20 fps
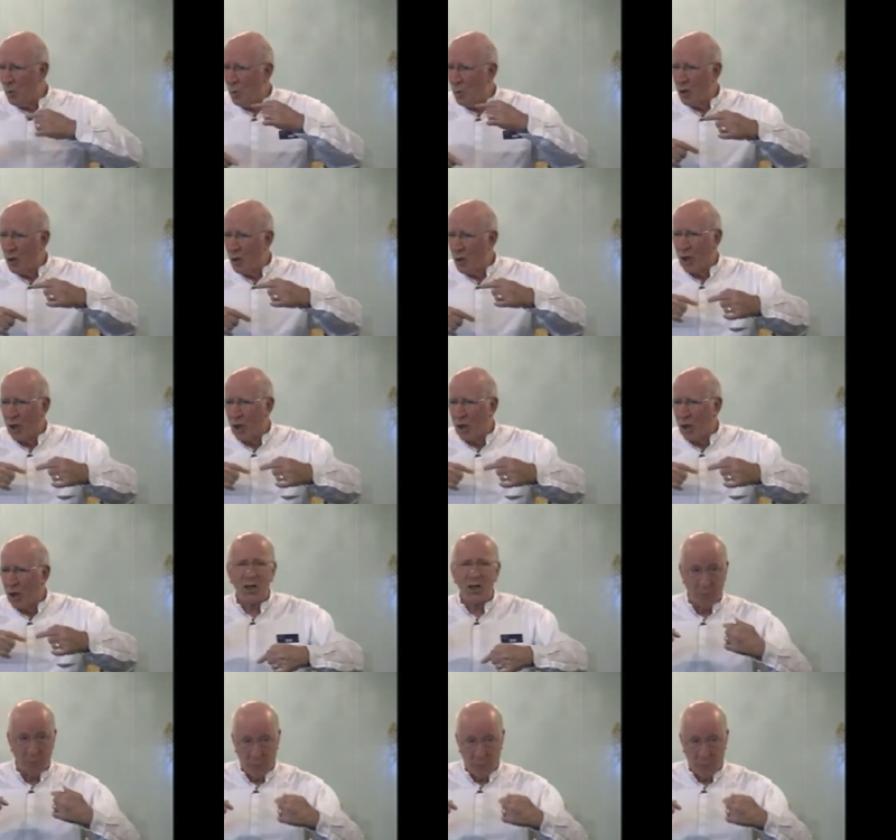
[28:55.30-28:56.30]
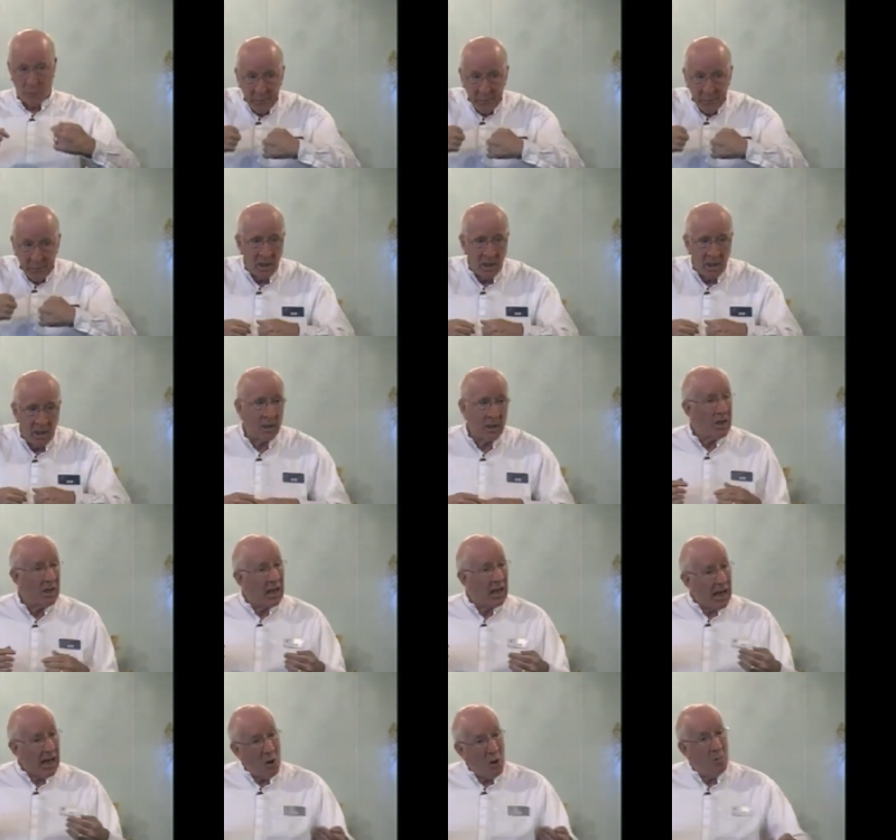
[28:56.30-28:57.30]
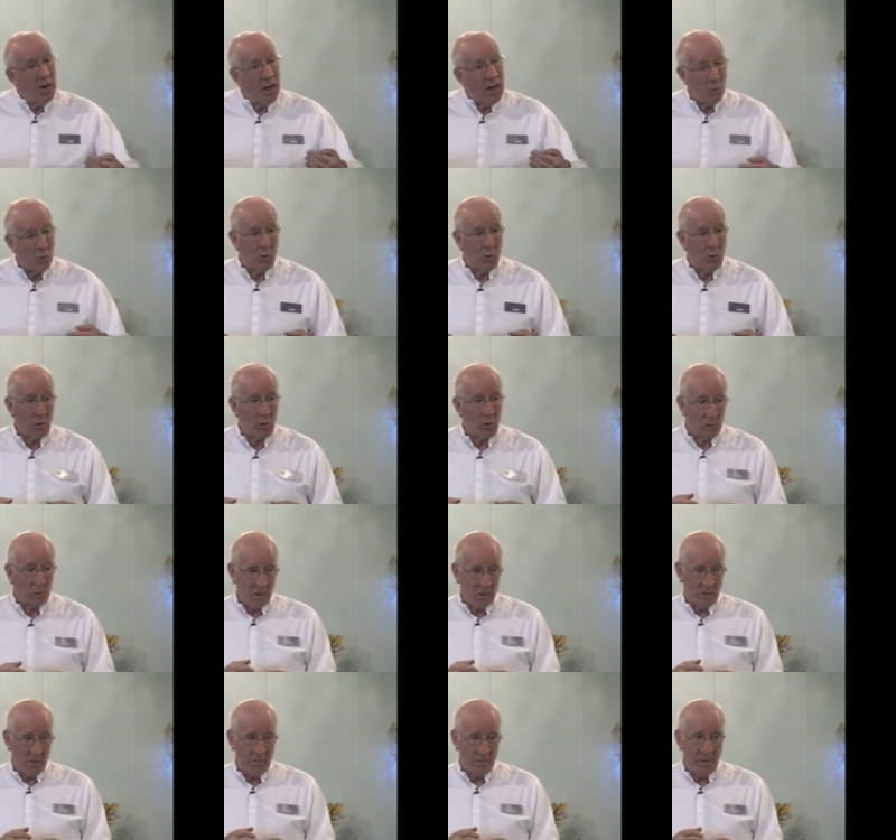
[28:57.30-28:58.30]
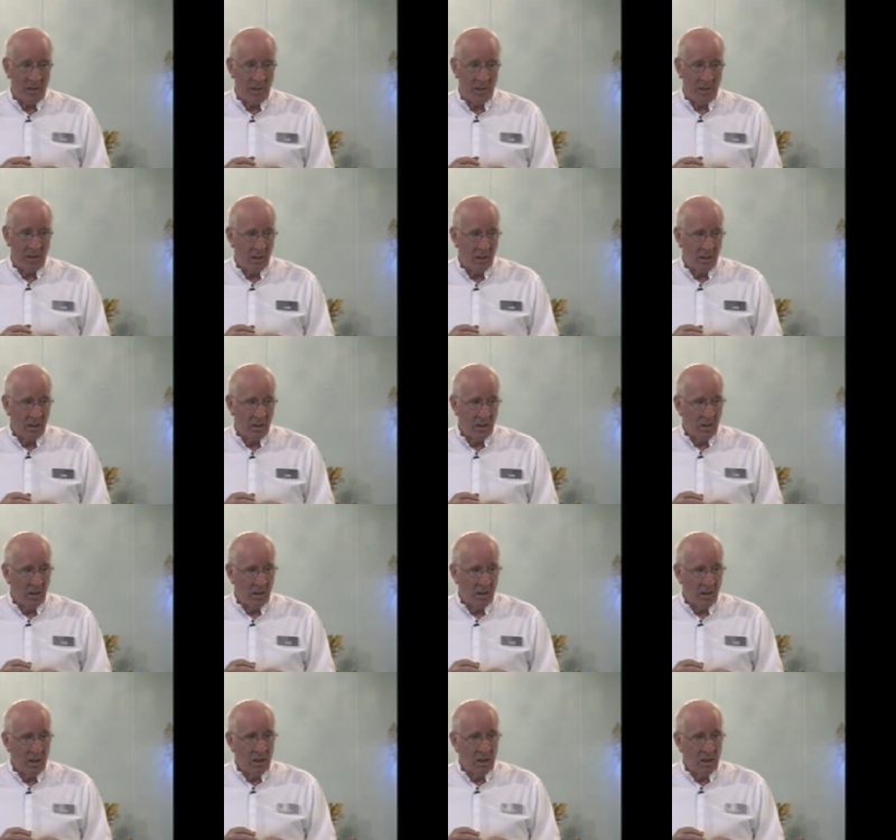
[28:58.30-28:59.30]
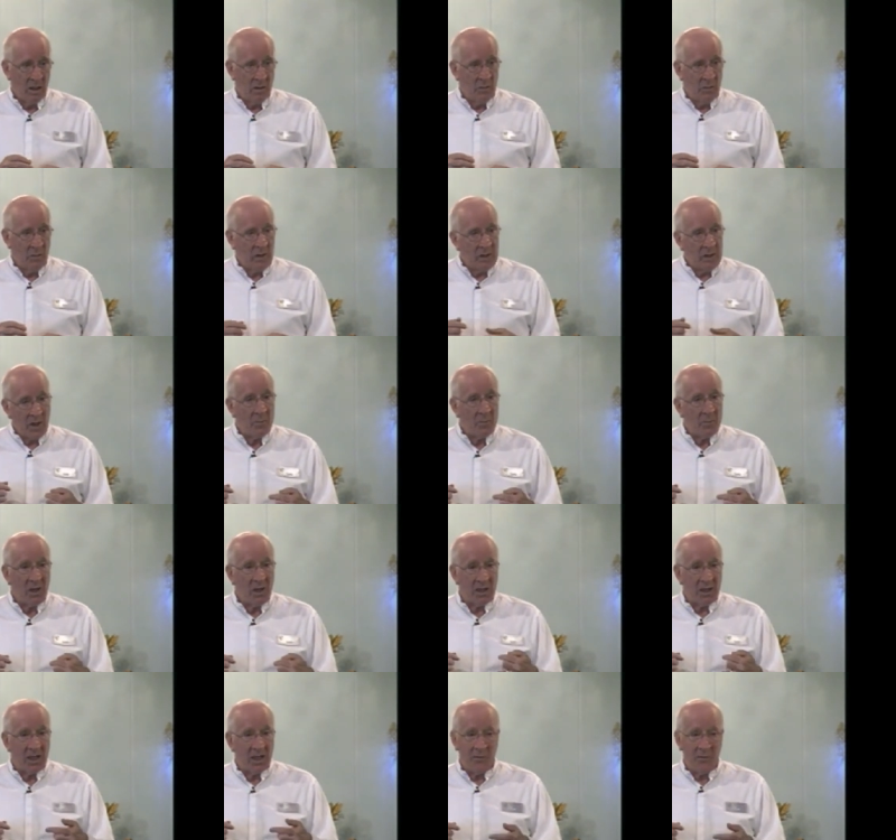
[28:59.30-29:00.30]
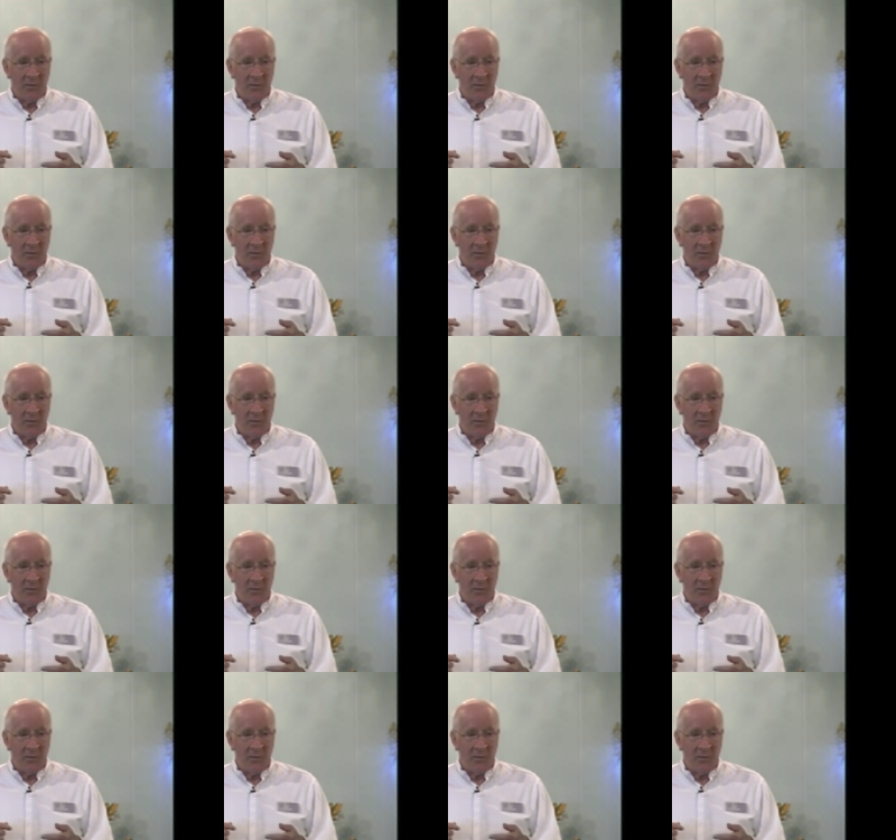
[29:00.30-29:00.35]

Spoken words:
works for me. That's not how my world works for me. Because I'm not going to